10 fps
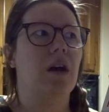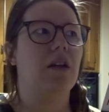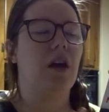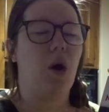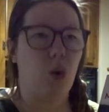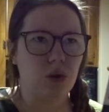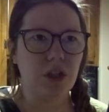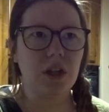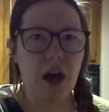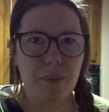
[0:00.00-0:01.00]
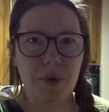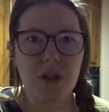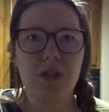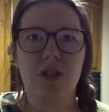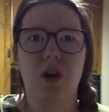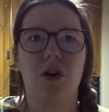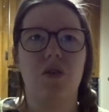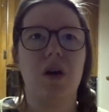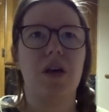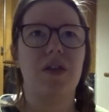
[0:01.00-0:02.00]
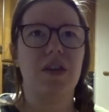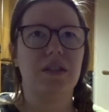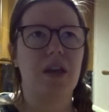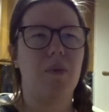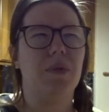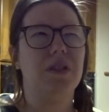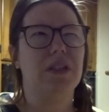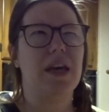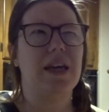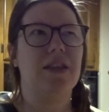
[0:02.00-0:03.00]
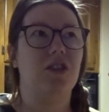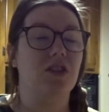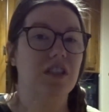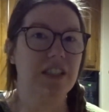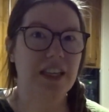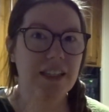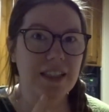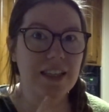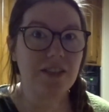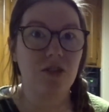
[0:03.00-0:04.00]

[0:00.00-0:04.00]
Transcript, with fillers: an older couple. So this couple is like in their 60s.